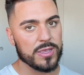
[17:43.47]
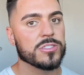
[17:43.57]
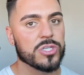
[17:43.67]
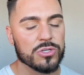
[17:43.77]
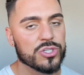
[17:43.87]

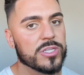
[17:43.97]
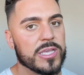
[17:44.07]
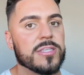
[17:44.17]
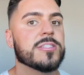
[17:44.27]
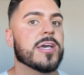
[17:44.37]
social
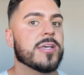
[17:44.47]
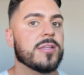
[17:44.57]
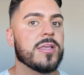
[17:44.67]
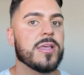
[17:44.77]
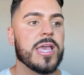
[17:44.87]

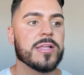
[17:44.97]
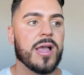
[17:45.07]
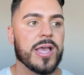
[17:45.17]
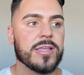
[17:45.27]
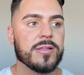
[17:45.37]
anxiety, and
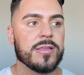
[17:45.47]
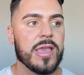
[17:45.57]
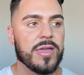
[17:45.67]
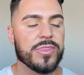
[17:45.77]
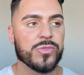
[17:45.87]
I can
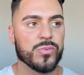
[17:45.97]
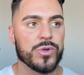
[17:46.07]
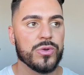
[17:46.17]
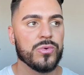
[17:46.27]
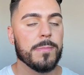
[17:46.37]
get
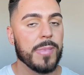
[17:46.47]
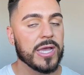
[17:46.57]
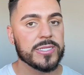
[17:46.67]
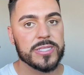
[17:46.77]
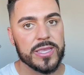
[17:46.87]
through
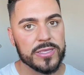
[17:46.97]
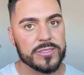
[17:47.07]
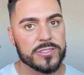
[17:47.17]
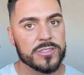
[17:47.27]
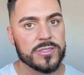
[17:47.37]
my
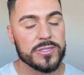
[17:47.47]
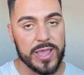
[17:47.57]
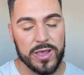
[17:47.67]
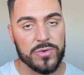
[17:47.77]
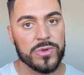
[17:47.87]
days
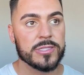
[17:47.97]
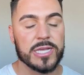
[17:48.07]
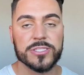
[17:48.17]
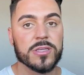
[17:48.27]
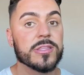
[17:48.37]
now.
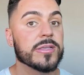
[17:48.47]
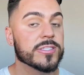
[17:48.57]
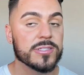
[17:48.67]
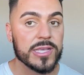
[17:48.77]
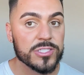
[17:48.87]
That's all thanks
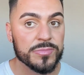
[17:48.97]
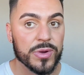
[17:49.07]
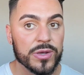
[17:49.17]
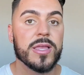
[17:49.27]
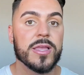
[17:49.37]
to
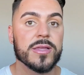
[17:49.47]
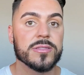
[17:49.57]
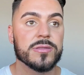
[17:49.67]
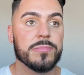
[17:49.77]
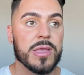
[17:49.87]
Lexapro,
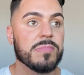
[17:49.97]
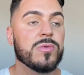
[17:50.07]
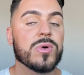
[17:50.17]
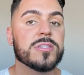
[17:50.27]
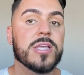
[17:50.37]
and maybe
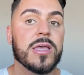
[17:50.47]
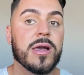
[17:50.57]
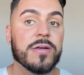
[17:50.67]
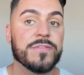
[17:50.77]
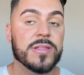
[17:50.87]
one day
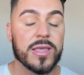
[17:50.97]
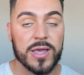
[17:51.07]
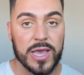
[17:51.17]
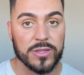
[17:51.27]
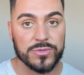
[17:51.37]
I'll feel like
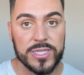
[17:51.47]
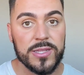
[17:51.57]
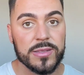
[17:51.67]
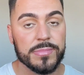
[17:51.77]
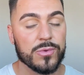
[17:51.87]
I don't need
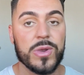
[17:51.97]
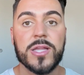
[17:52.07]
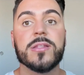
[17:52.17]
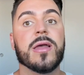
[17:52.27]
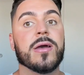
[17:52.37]
it, but
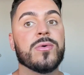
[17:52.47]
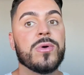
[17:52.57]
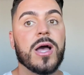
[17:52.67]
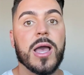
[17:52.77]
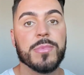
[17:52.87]
right
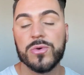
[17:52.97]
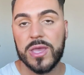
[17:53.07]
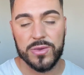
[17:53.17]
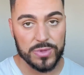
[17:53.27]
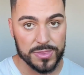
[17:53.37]
now I'm
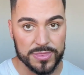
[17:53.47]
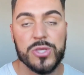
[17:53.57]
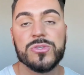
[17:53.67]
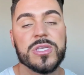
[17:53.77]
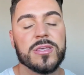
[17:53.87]
okay with
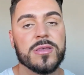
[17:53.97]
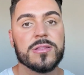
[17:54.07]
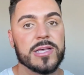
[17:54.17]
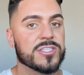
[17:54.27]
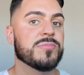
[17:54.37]
using
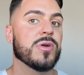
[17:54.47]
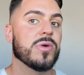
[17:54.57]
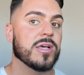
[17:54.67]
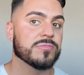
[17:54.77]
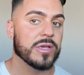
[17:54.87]
Lexapro
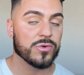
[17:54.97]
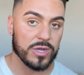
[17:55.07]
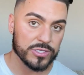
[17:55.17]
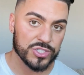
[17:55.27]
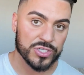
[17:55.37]
as my
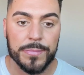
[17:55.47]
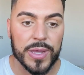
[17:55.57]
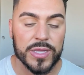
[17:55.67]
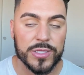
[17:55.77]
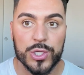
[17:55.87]
crutch.
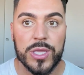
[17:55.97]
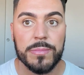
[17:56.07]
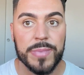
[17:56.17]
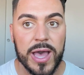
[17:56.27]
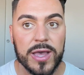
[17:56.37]
But
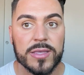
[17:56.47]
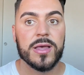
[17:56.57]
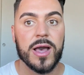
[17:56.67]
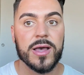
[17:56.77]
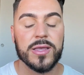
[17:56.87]
looking back,
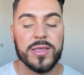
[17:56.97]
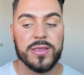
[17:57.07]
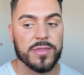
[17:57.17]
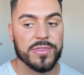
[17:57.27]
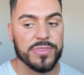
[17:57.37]

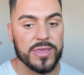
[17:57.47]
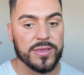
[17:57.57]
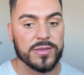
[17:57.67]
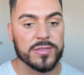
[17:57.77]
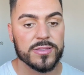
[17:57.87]
I
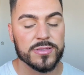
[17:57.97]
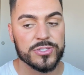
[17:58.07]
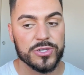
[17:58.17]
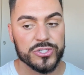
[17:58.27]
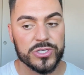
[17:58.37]
think the
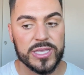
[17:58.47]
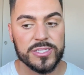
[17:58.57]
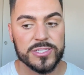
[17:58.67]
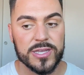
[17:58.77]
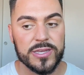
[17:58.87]
social
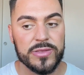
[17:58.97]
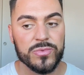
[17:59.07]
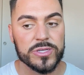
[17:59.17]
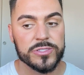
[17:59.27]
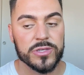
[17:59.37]
anxiety
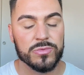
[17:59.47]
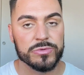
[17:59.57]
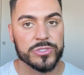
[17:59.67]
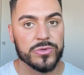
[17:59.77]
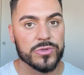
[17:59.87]
was a
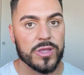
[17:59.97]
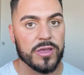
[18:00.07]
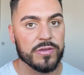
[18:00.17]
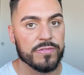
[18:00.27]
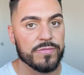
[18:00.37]
result
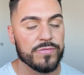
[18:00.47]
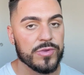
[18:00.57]
of,